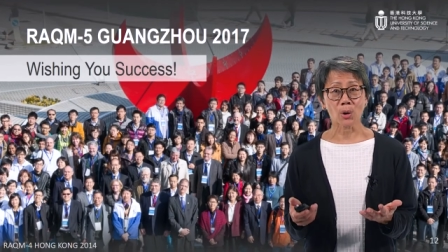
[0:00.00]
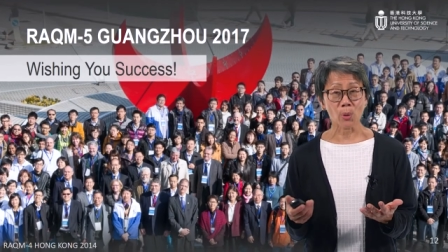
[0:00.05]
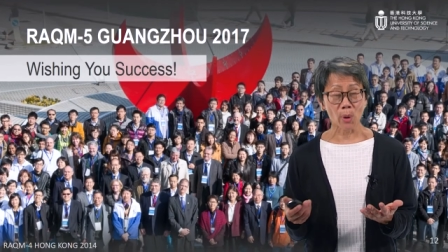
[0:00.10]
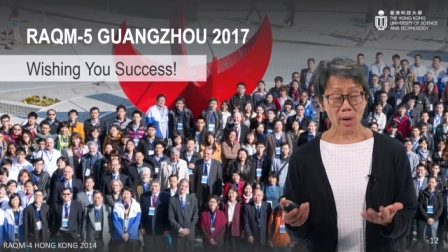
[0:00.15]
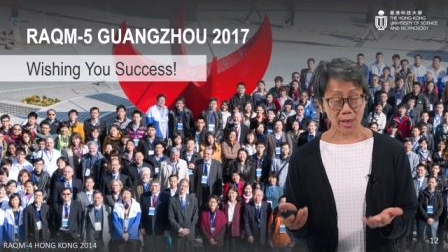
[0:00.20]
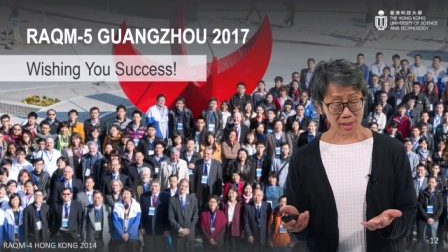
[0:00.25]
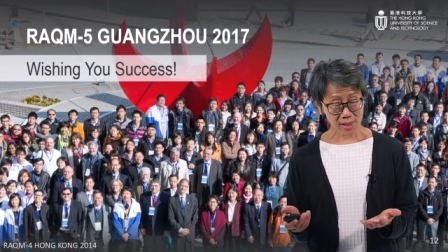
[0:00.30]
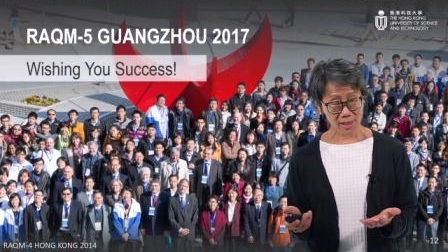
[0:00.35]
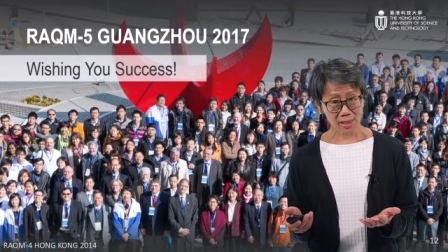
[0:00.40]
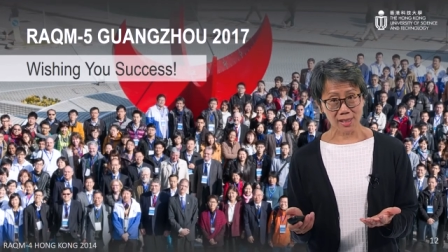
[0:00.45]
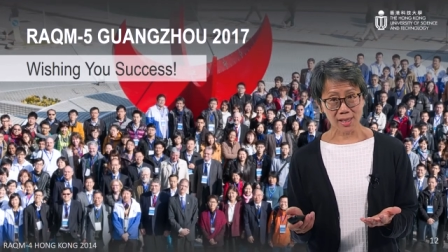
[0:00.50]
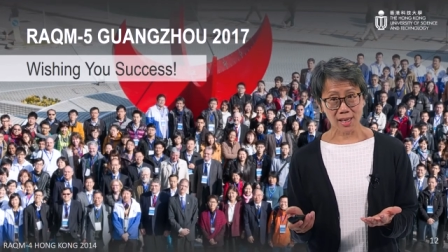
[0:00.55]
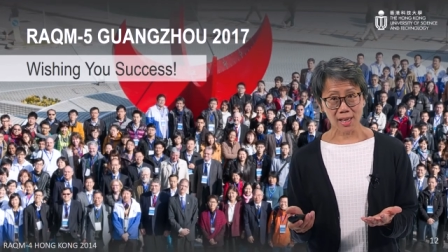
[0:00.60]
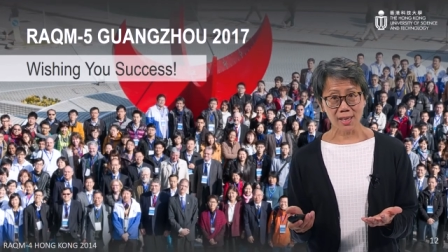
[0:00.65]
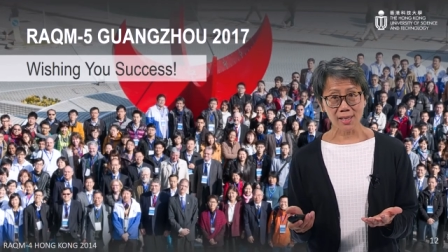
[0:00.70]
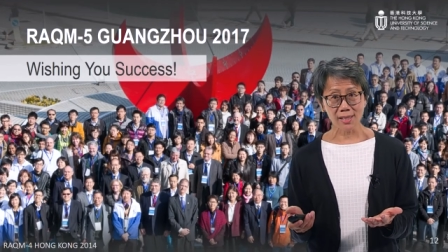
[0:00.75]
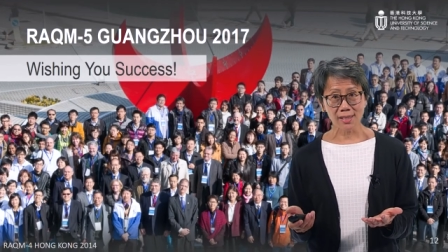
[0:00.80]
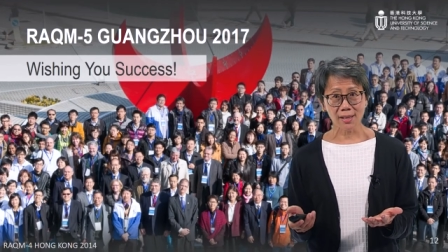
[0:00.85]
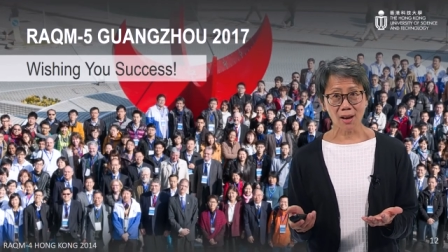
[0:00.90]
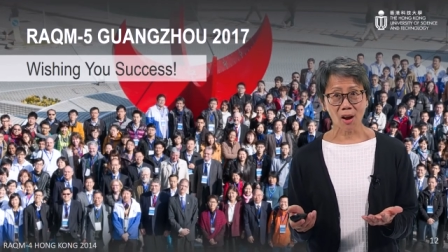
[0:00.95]
a great
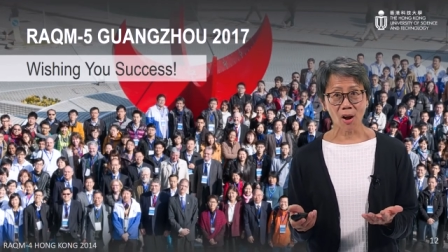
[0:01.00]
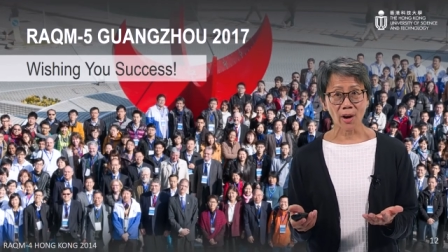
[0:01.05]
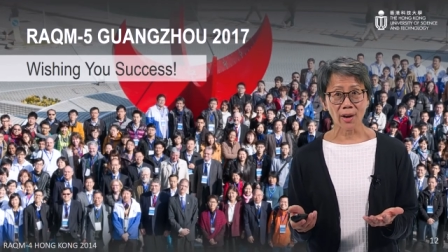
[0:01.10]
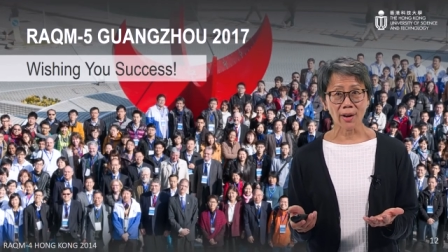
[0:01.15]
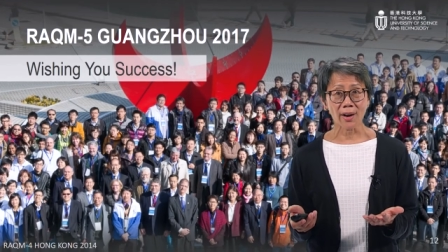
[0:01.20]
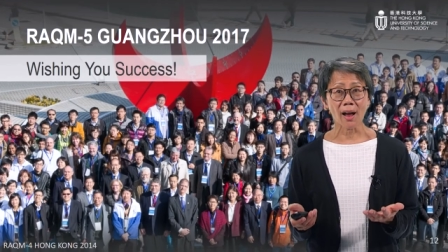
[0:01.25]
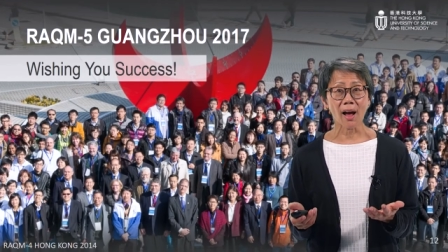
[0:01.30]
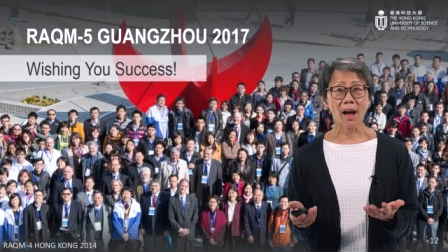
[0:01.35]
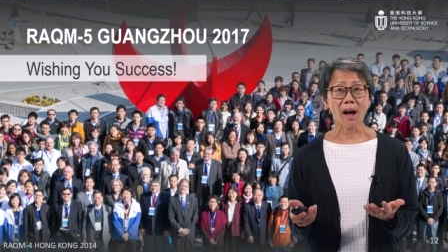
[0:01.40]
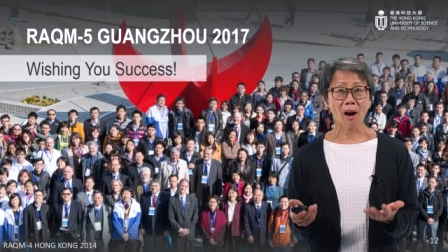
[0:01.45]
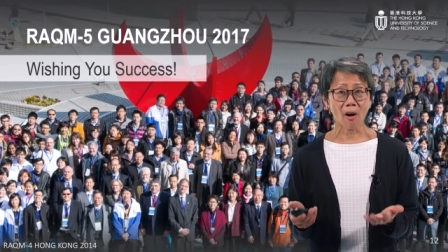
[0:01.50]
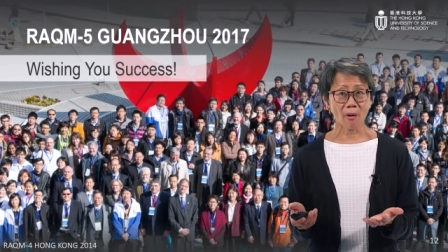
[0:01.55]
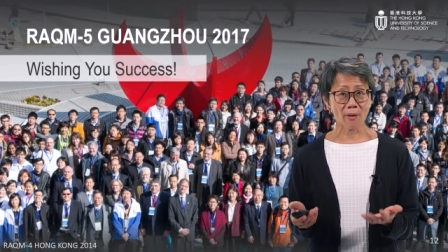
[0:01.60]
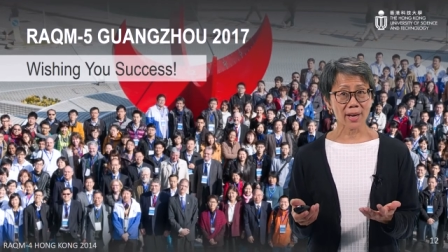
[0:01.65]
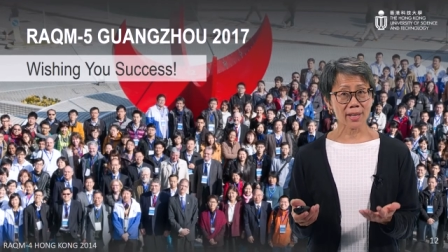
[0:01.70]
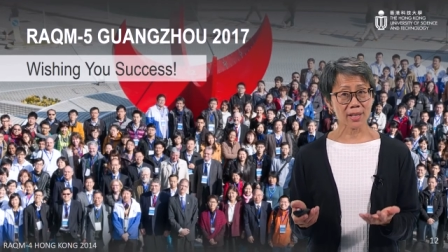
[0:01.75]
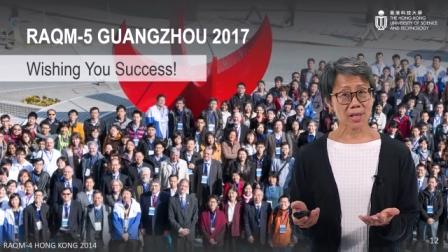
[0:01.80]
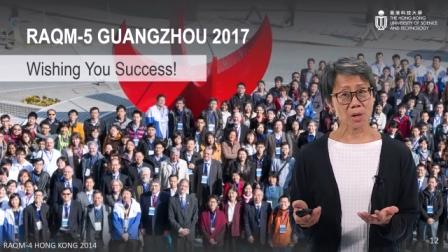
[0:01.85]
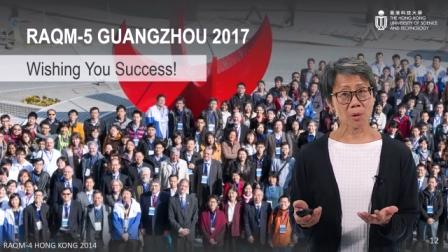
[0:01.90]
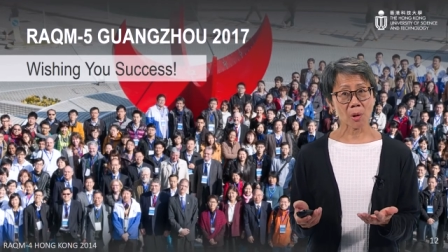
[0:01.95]
success at
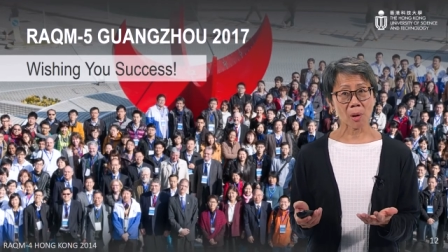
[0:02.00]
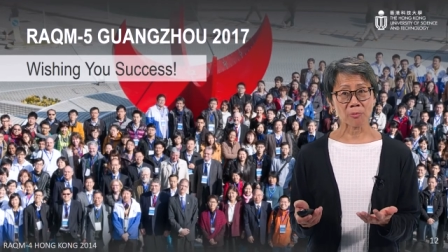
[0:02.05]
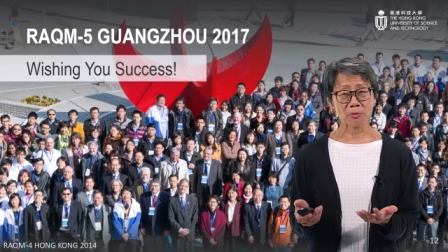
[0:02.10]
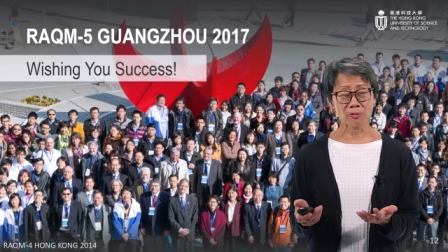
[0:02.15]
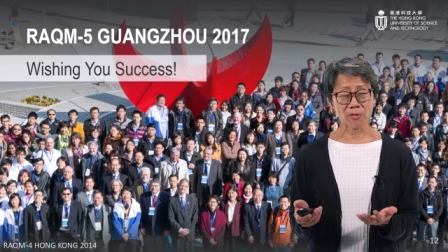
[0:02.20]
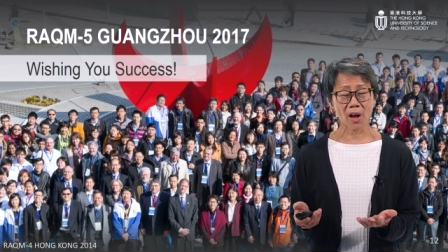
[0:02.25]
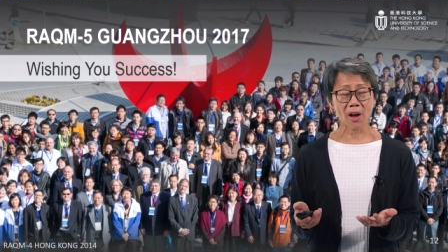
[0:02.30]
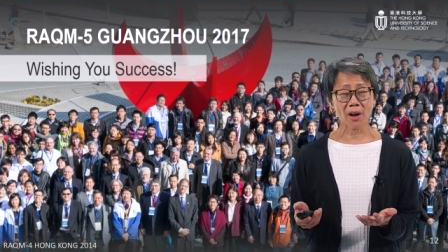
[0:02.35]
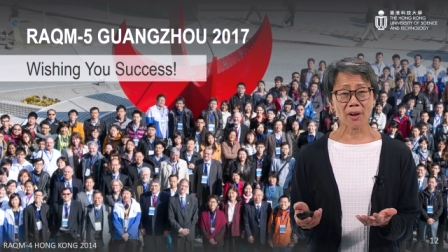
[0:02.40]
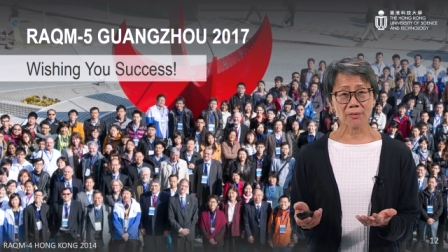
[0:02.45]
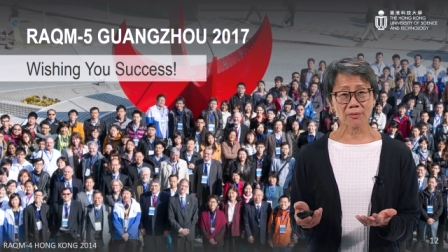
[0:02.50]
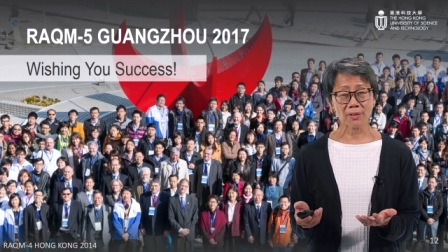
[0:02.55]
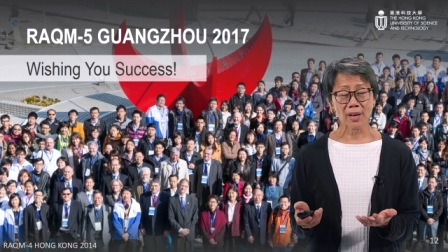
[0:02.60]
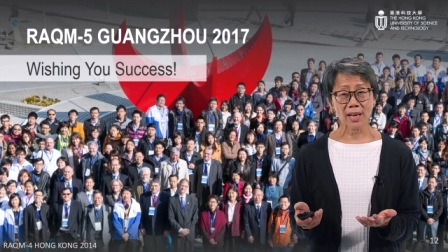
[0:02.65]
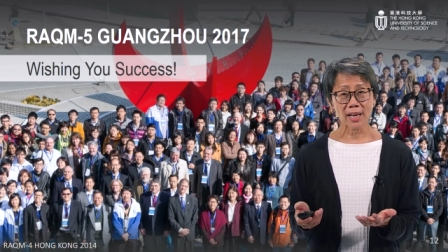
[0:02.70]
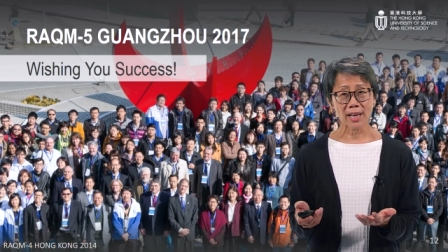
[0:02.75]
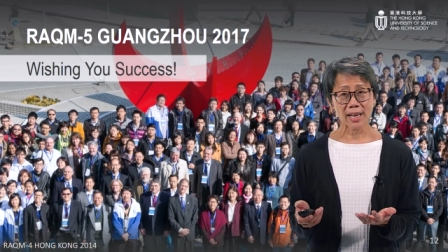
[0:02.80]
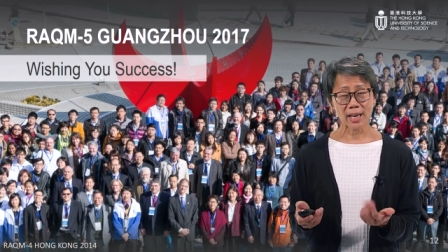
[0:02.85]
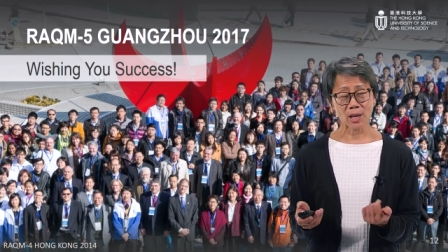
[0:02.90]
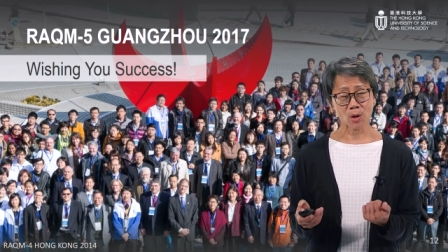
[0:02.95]
R A Q M five